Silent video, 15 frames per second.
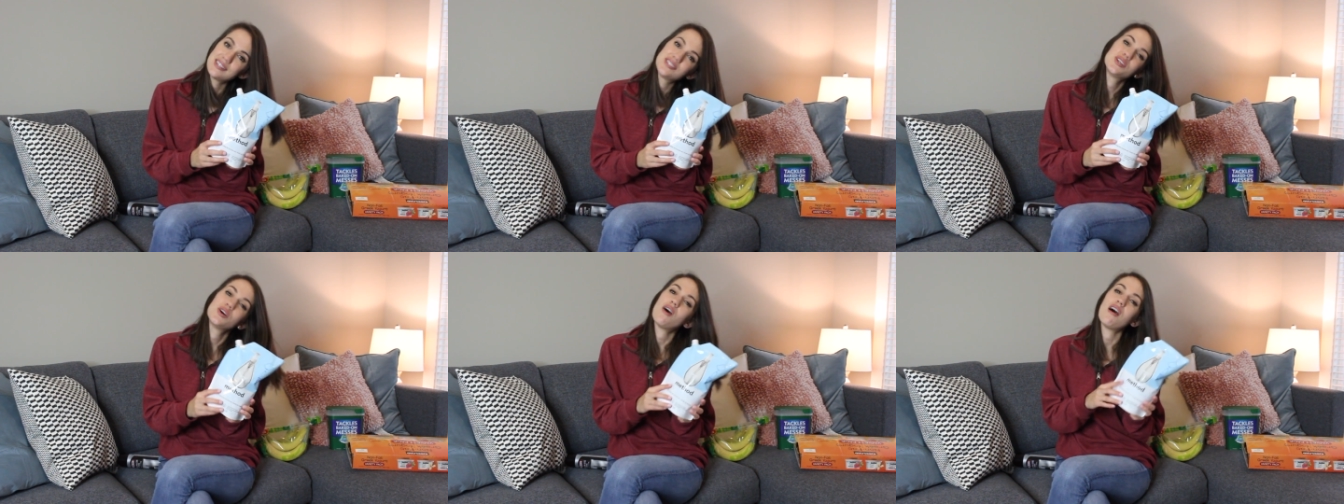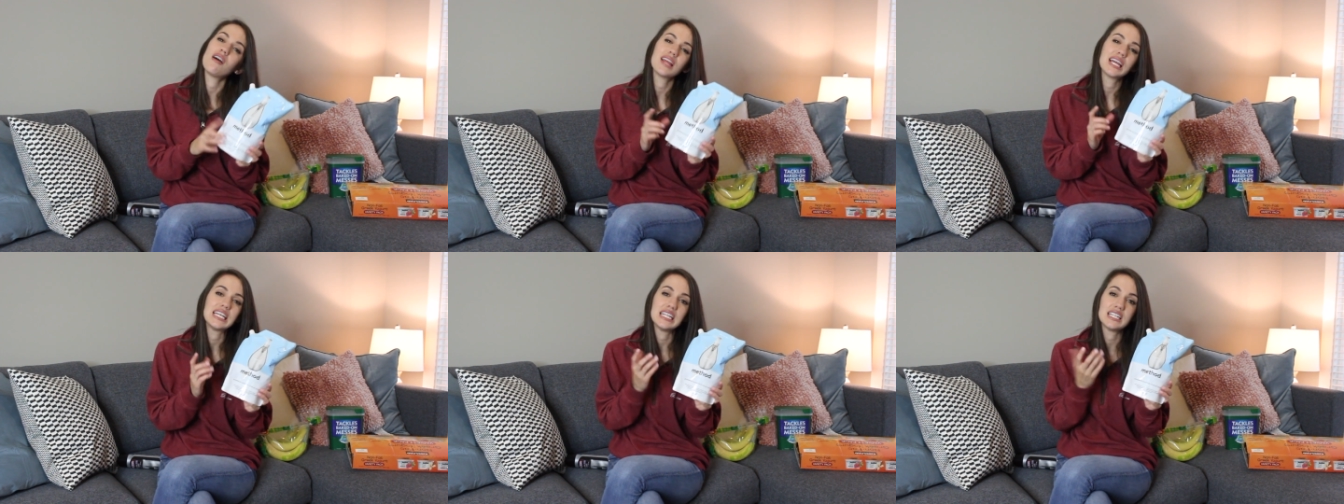so
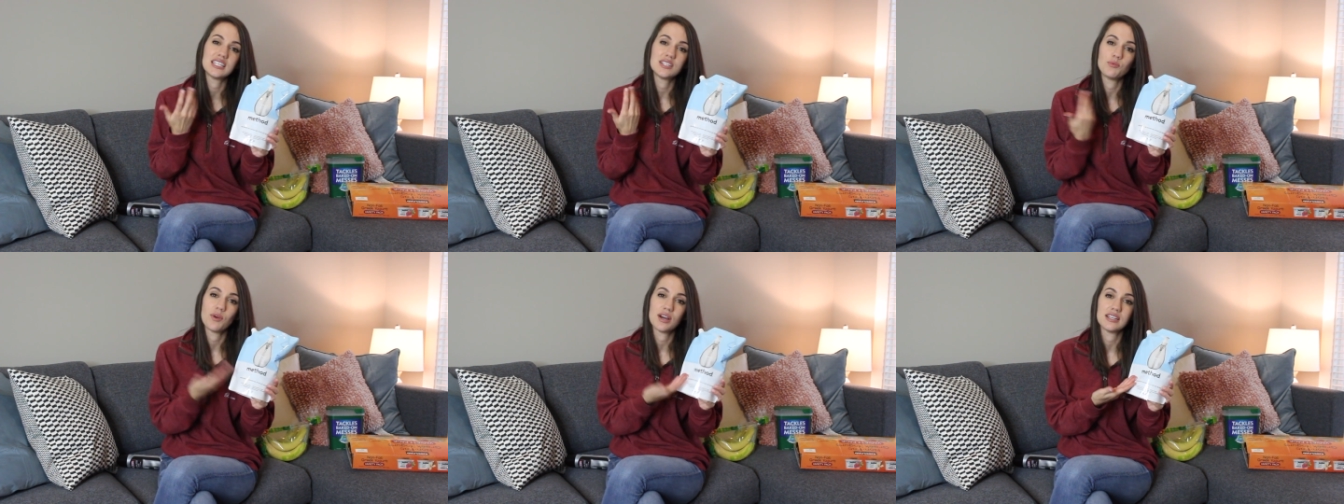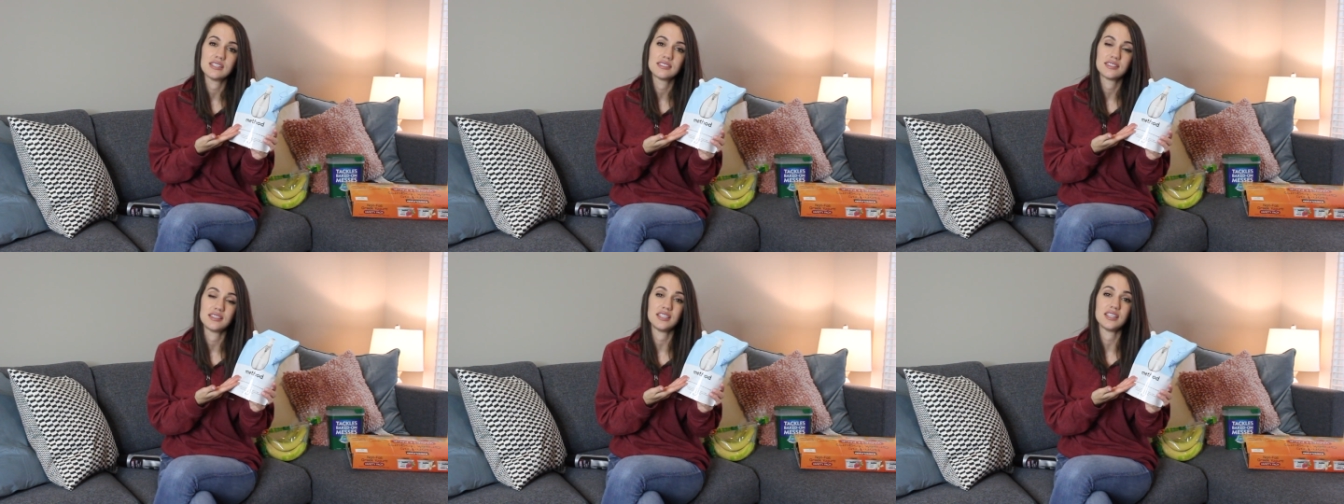all I needed
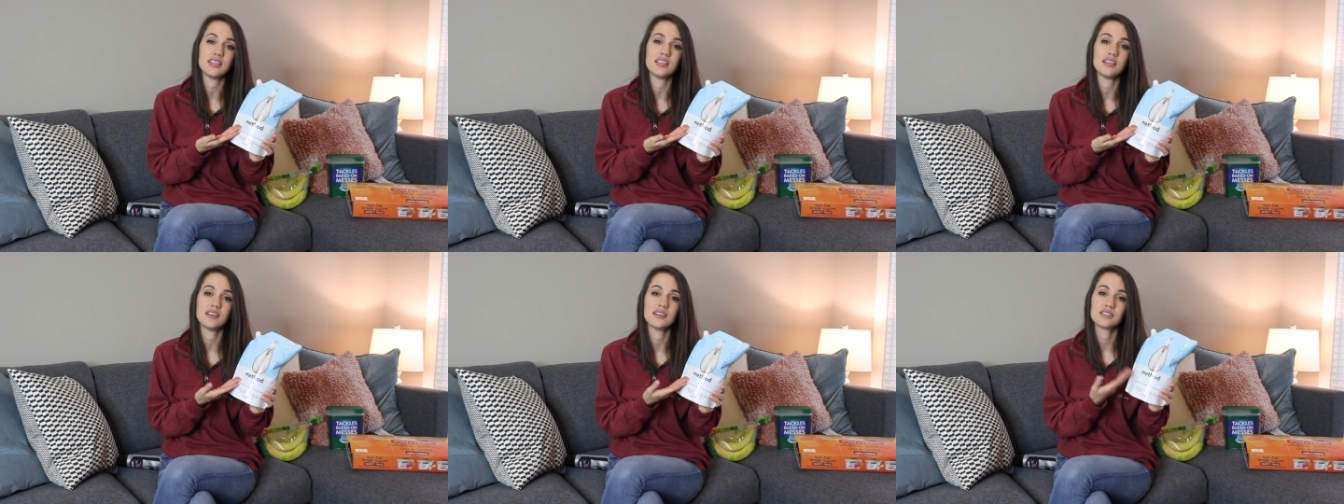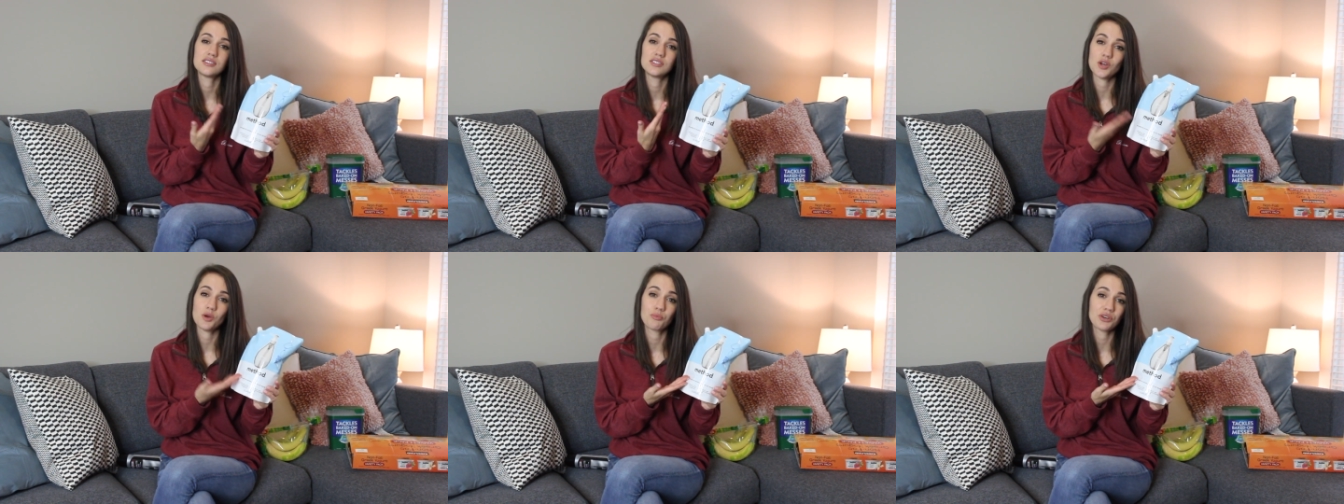was the
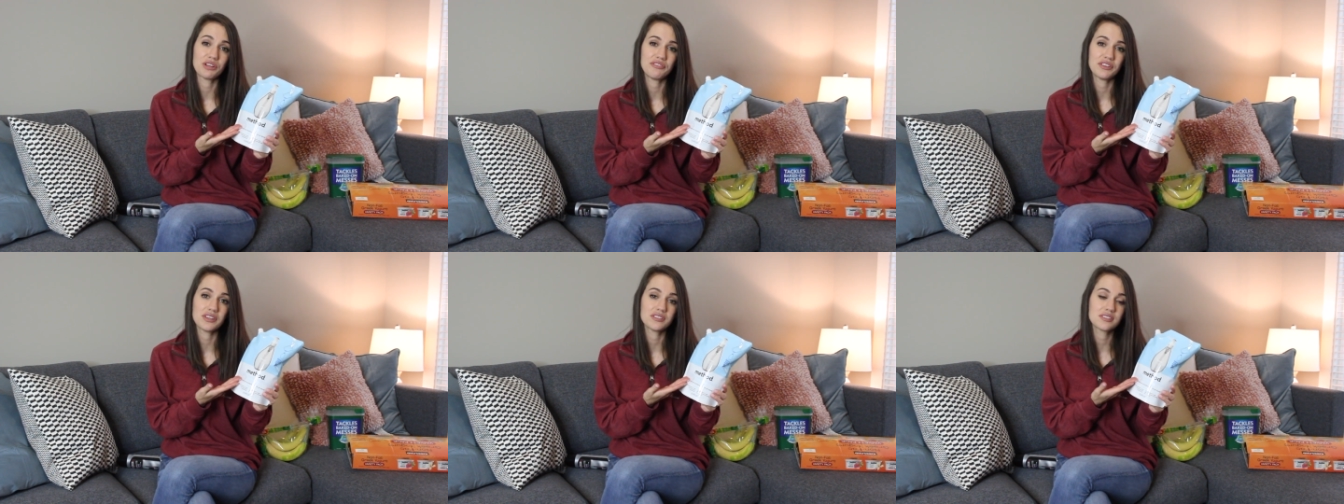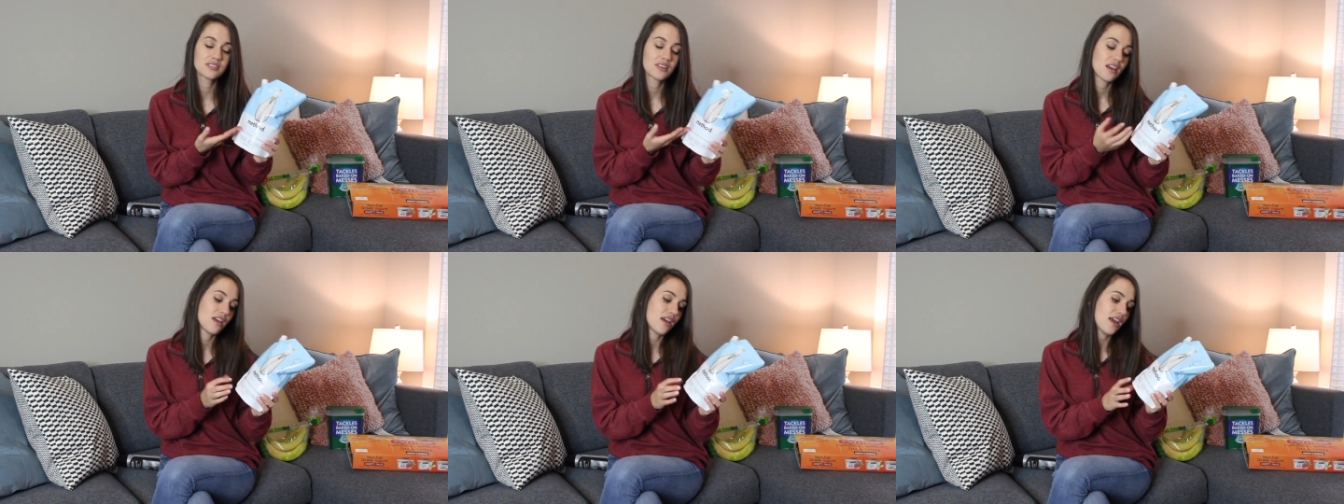soap
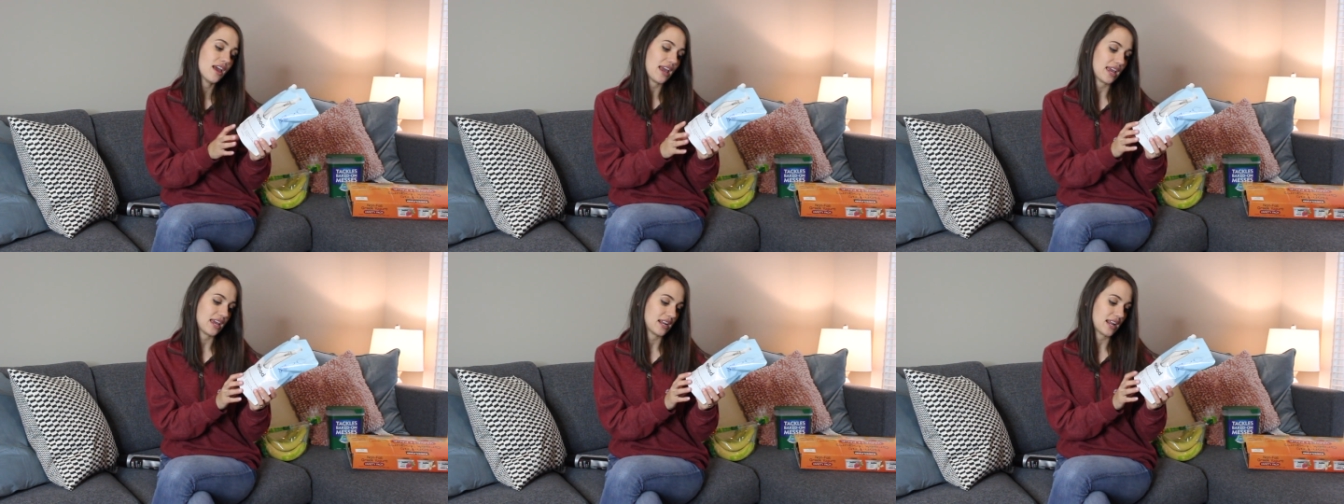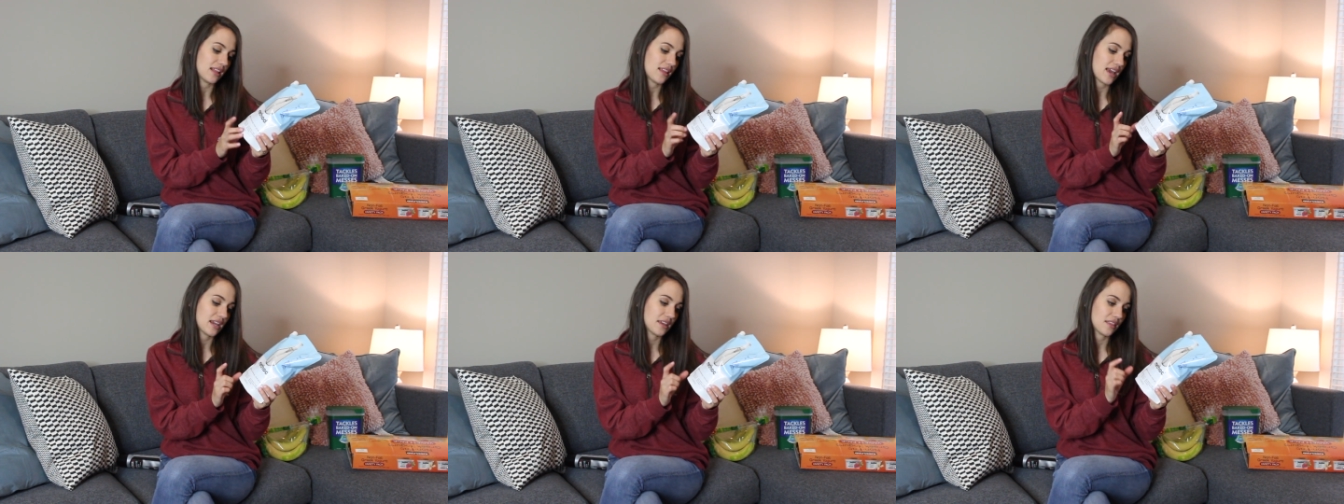refills. And I
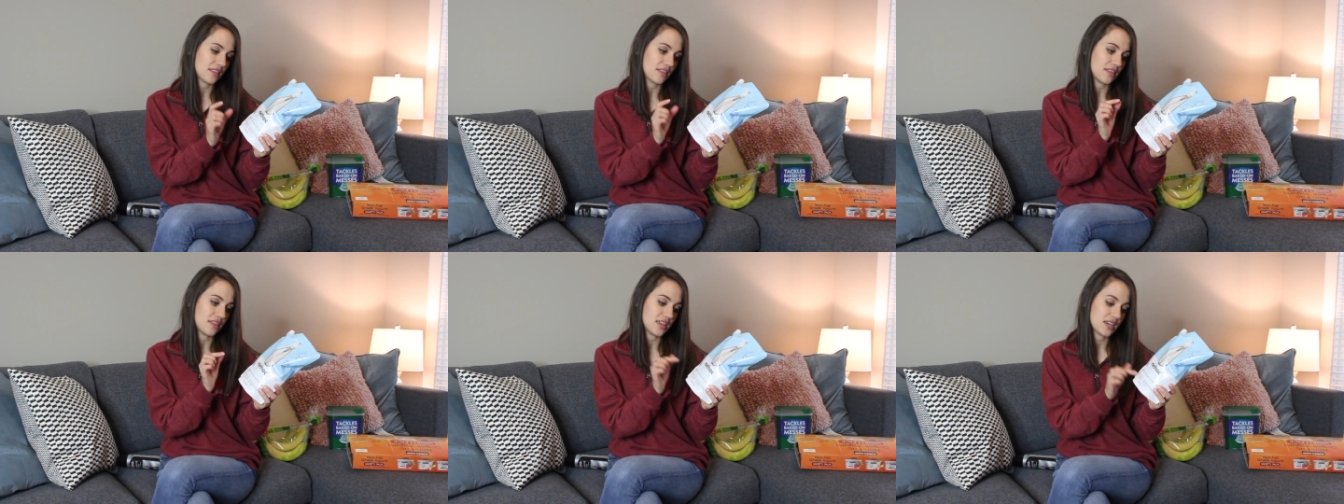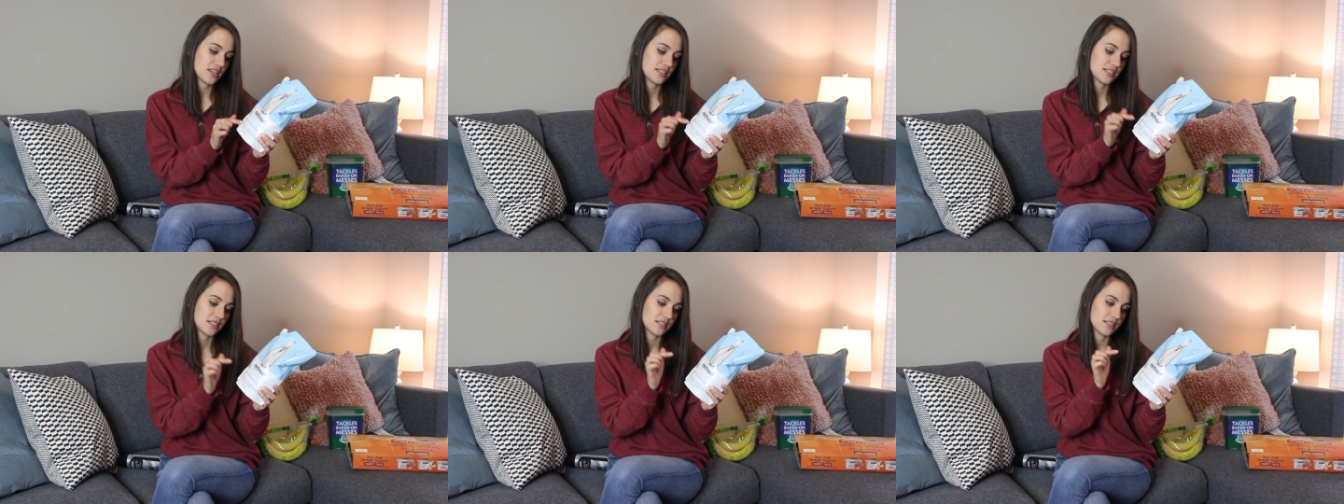like
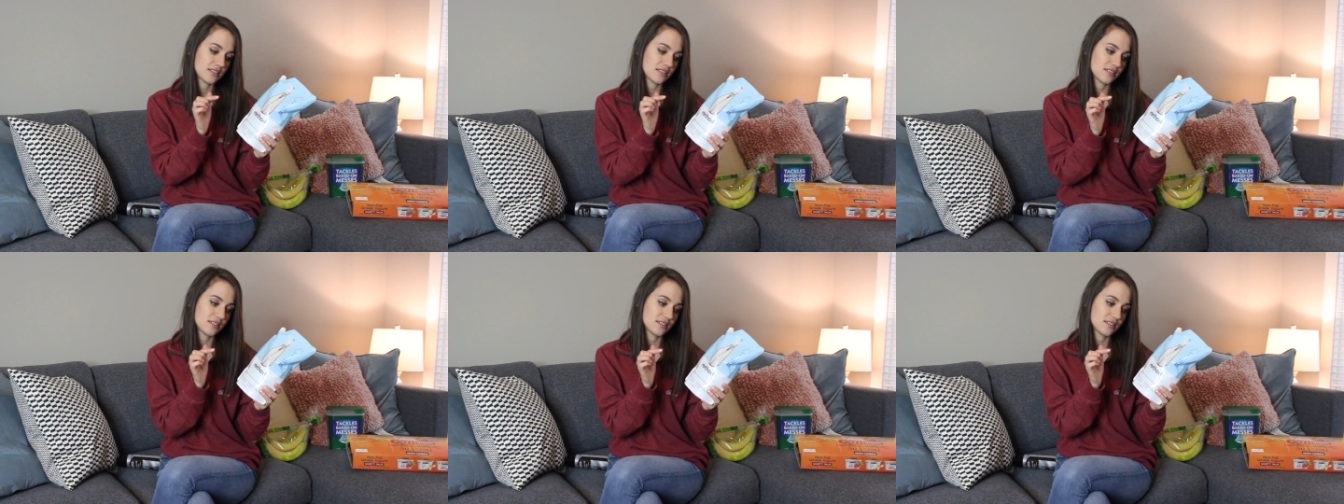this